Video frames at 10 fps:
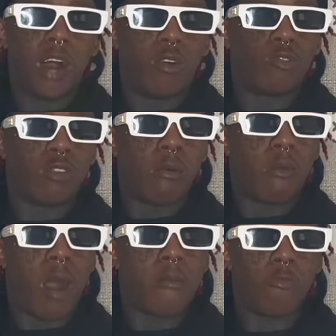I want. I'm,
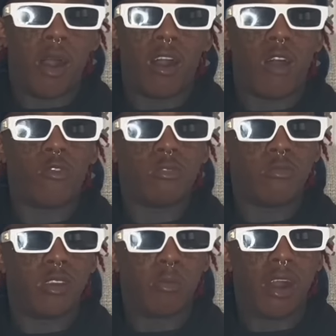I'm on my. I want to
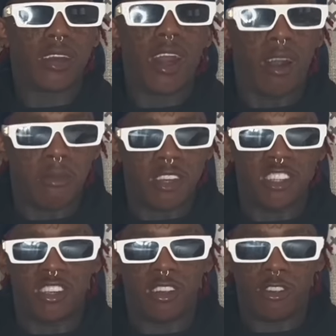be in my comment
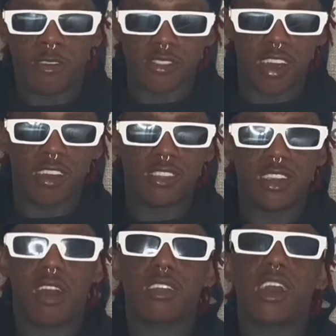shit. You know what I'm saying? Shout
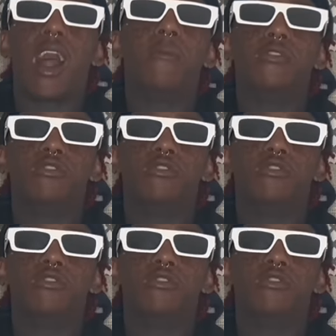yeah. out to comments